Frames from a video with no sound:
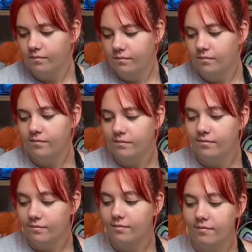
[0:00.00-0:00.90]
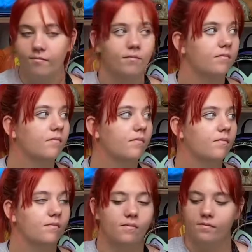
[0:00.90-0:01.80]

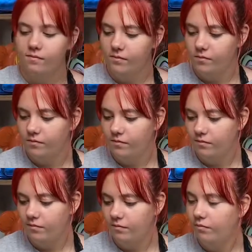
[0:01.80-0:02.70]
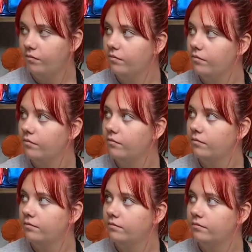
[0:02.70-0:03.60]

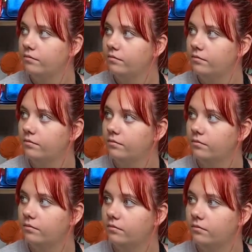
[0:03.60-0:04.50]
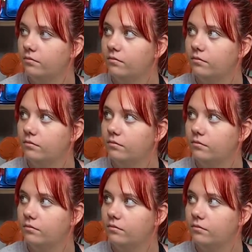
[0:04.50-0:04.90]
(silent)